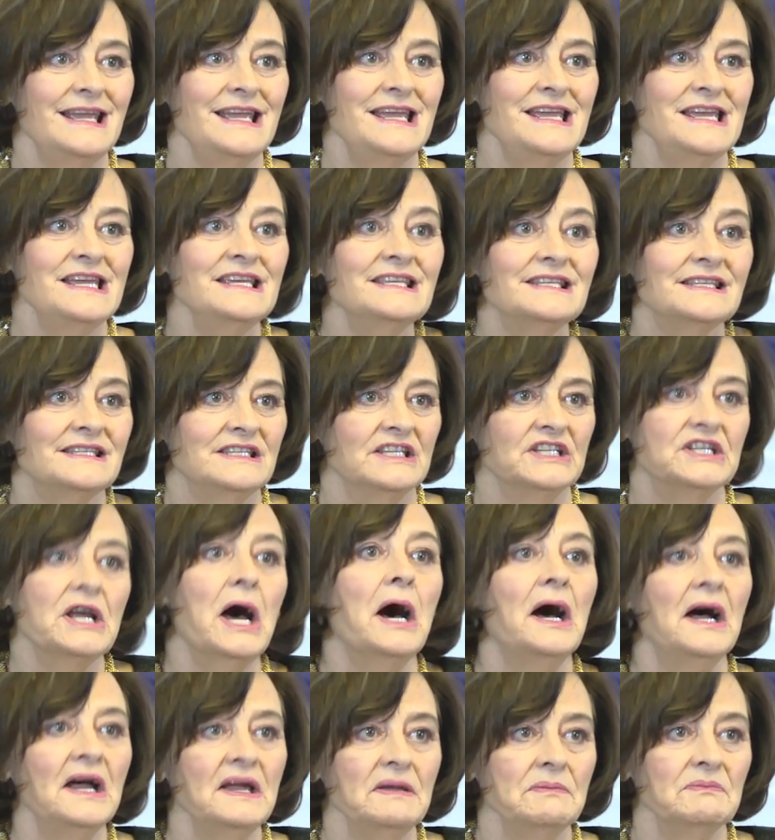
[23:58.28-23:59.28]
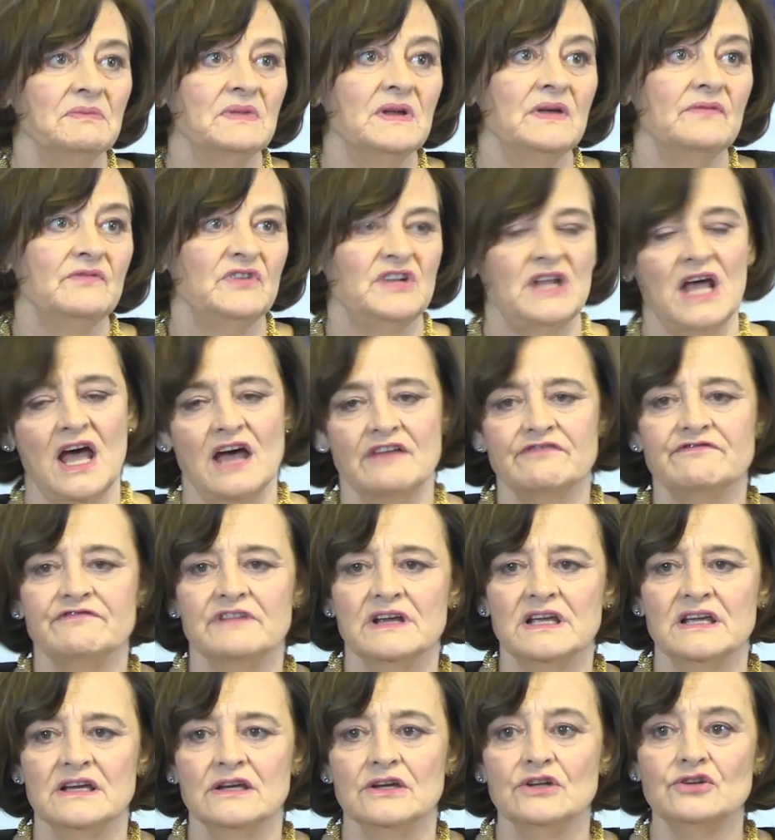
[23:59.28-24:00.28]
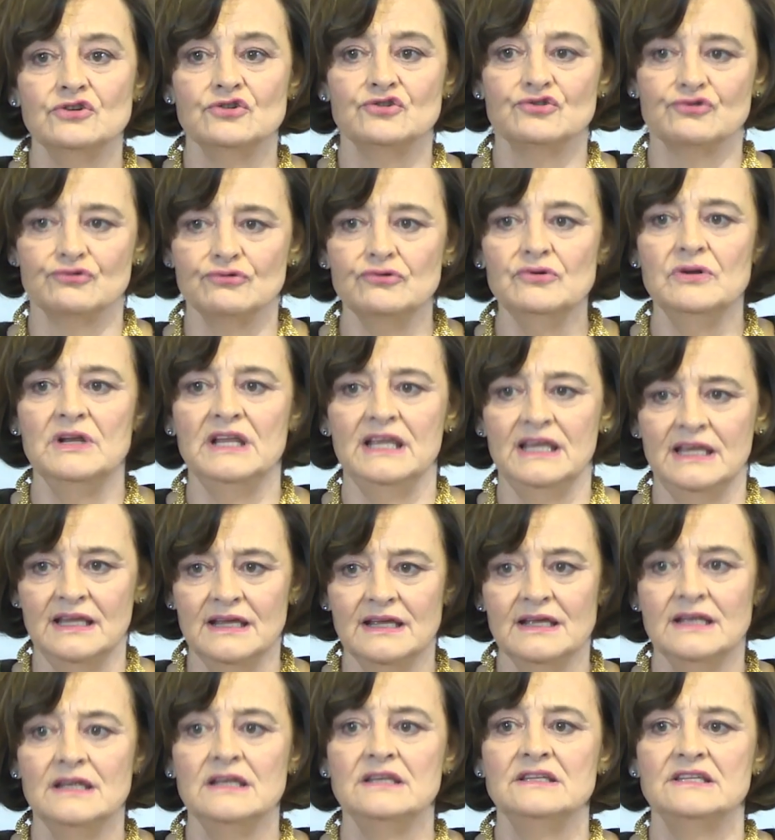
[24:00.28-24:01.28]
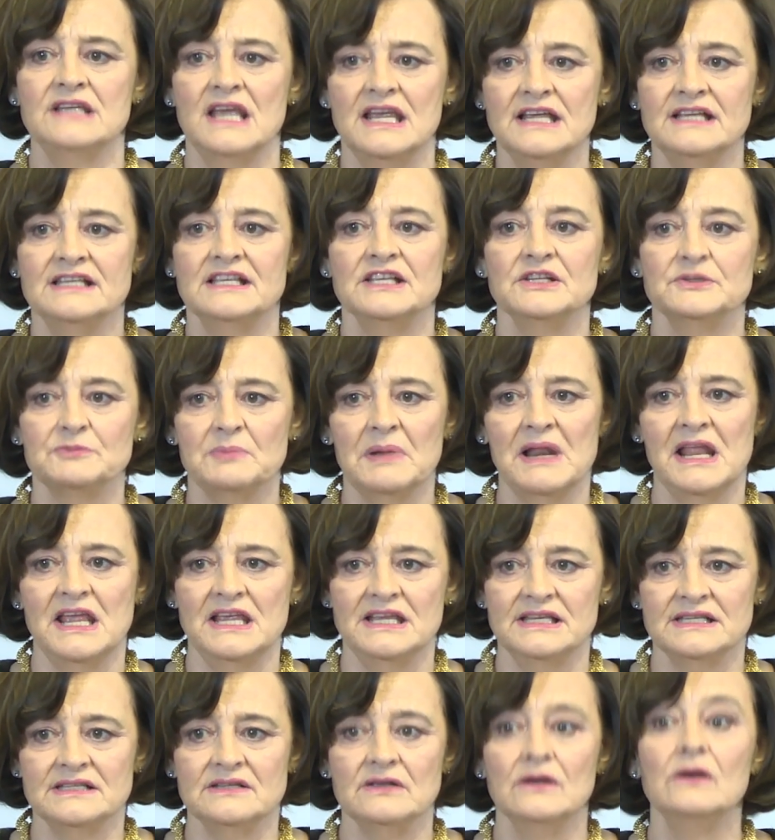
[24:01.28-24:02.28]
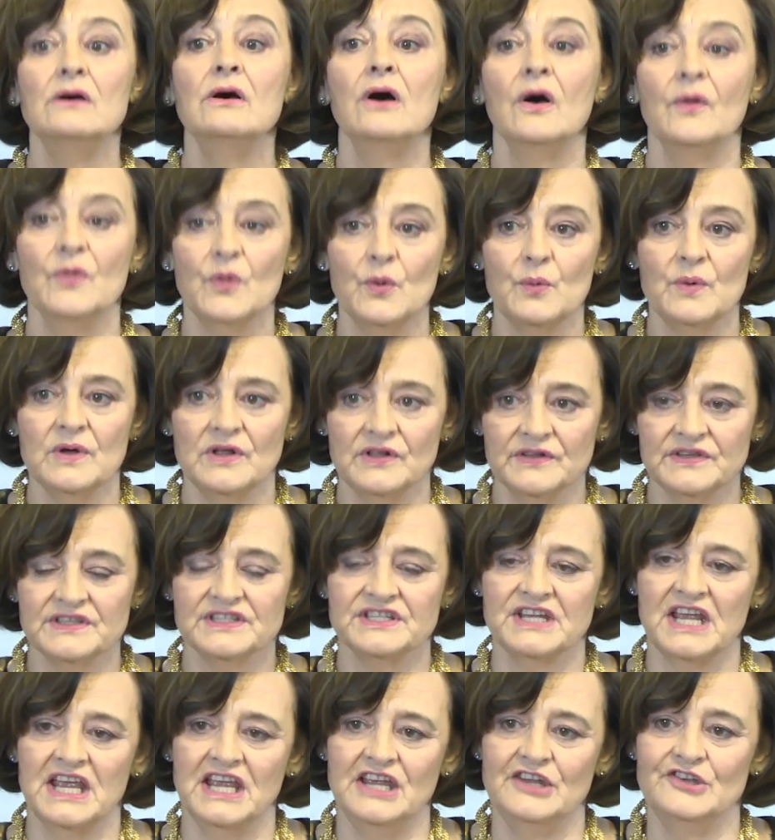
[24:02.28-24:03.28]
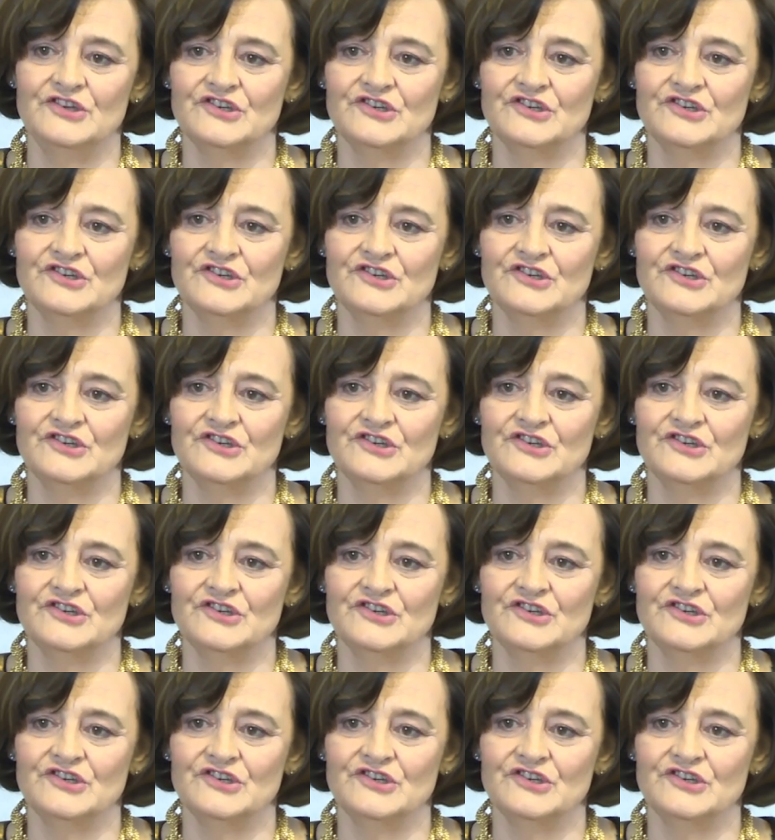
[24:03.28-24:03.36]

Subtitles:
is the time that Africa truly takes its place on the world stage.